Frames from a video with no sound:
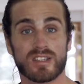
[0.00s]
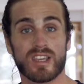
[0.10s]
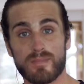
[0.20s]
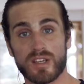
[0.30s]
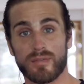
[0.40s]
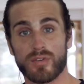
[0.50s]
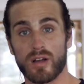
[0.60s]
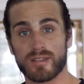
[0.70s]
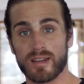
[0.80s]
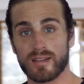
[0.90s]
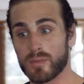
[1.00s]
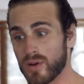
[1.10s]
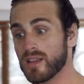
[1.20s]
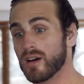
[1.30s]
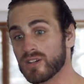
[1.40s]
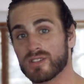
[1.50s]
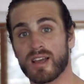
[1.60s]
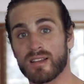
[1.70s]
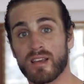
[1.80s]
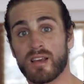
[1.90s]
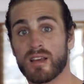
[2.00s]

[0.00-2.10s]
key piece of content, really understand